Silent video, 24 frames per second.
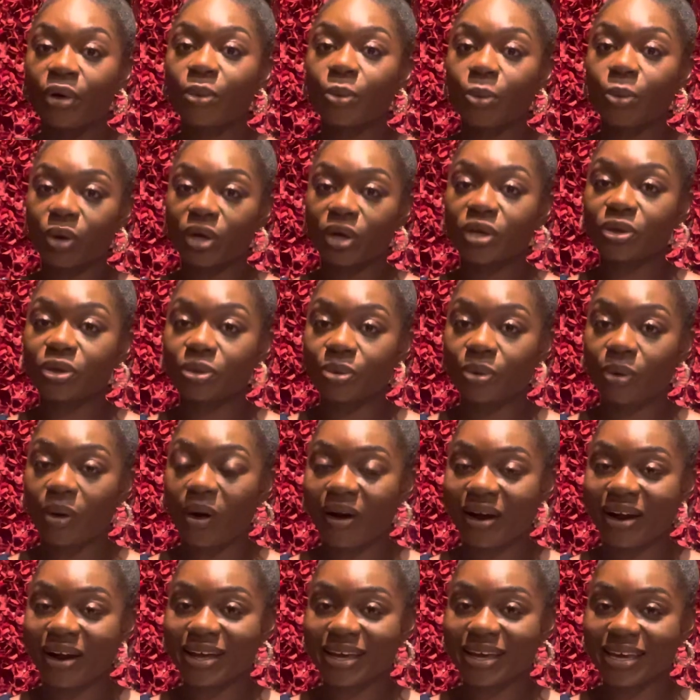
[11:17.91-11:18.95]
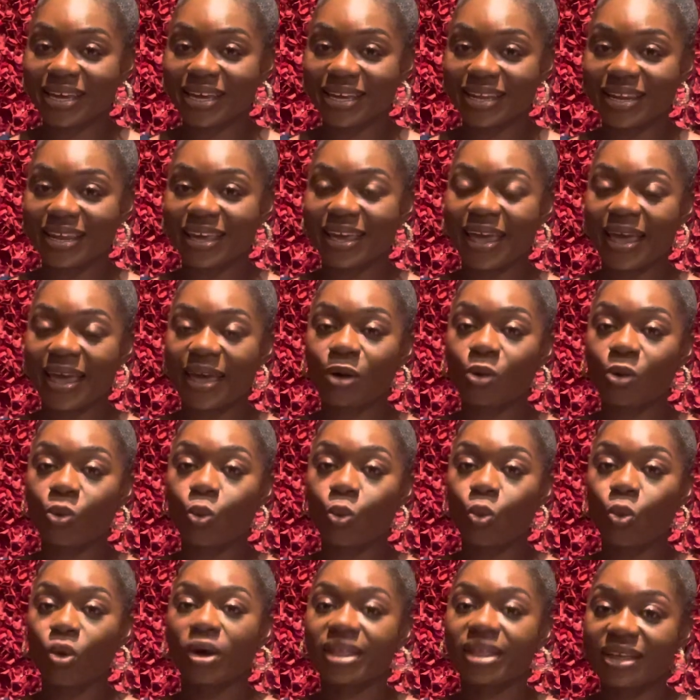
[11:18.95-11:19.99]
what you are eating and
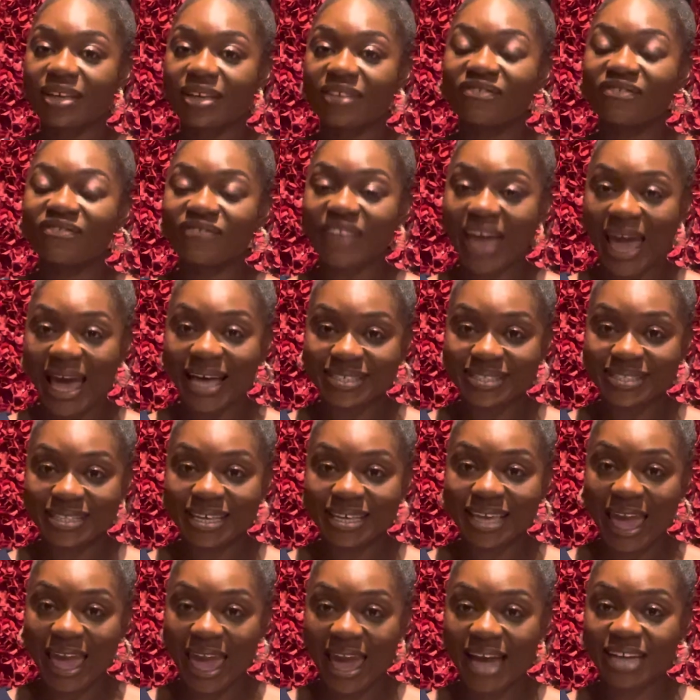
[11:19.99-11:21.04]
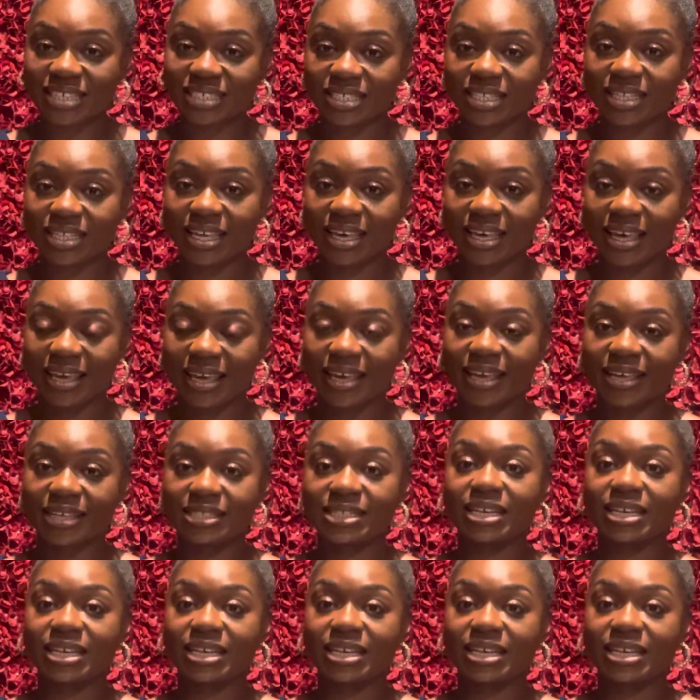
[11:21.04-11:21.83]
what fasting actually is.